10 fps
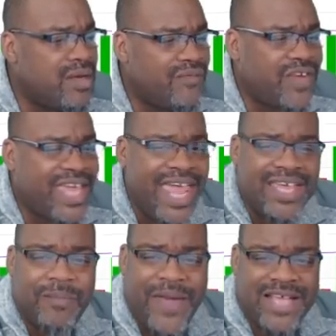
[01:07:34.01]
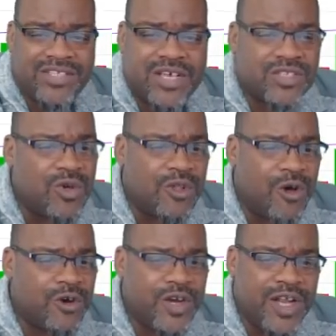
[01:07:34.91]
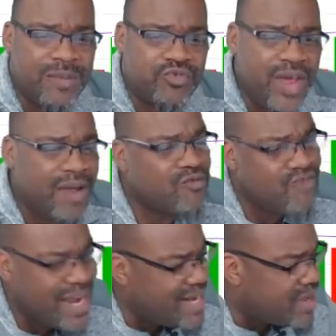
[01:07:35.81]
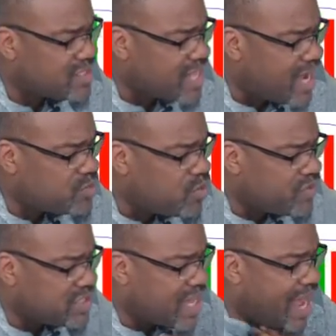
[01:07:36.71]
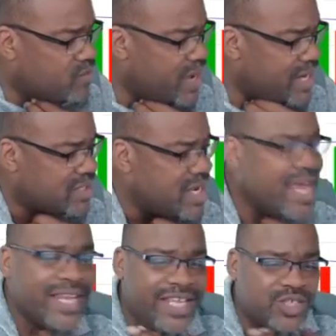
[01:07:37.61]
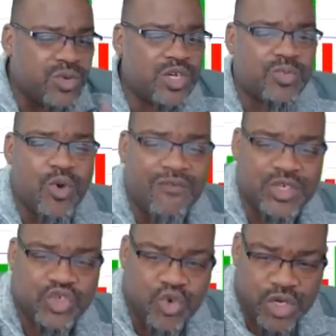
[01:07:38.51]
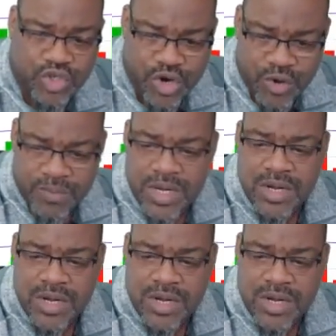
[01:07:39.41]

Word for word: If it can't get past it, it's no longer in an uptrend. Right now, the stock's moving sideways. This one is more of a short term.